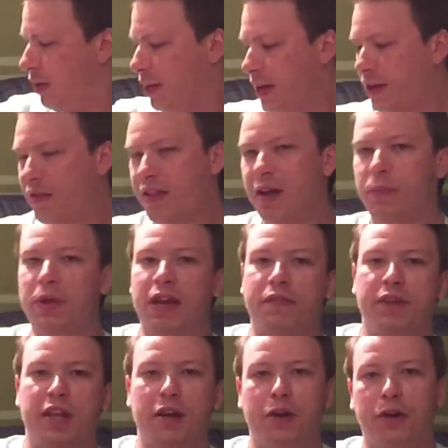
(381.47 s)
Next up, we
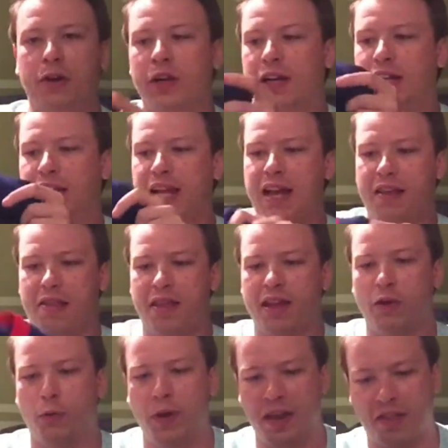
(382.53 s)
have another
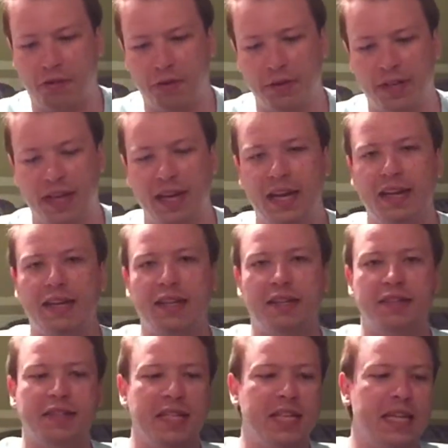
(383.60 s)
classic Western
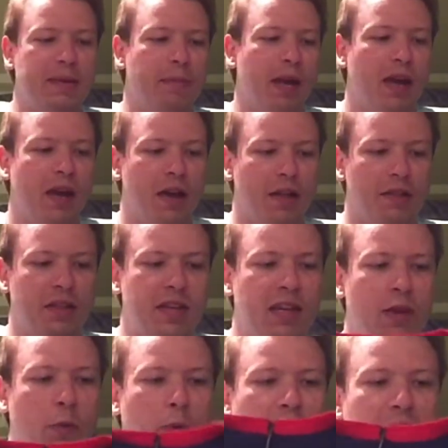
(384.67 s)
Canadian team,
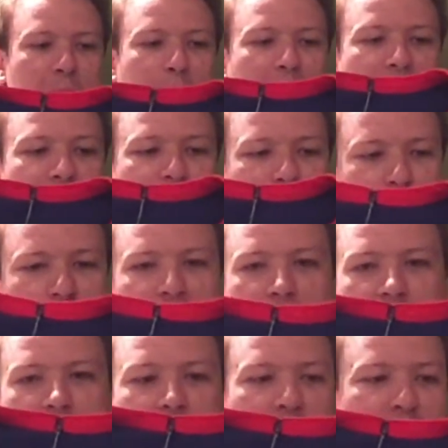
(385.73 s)
the Winnipeg
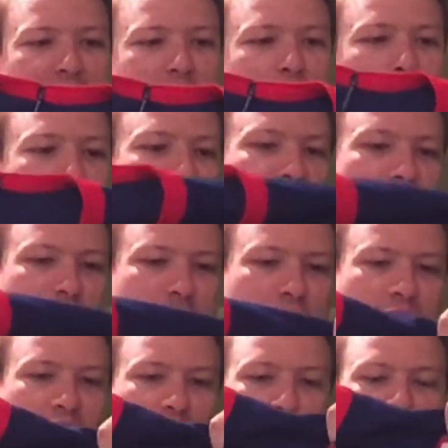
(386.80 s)
Jets. It does have a patch.
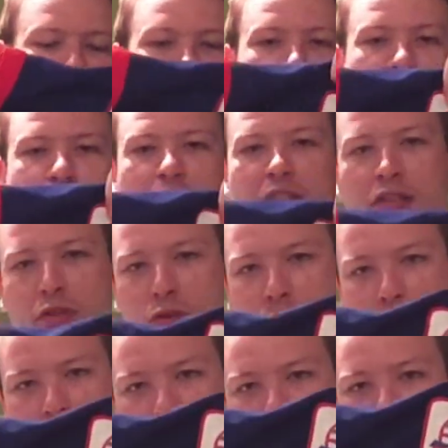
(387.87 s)
It says Winnipeg Jets
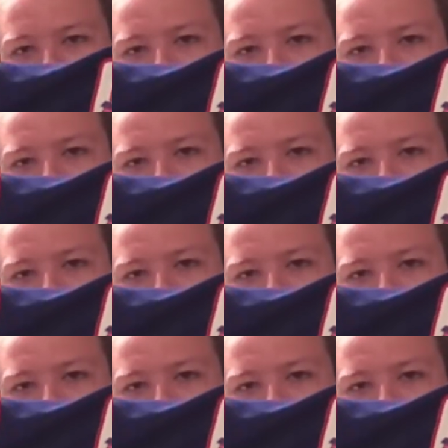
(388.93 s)
goals for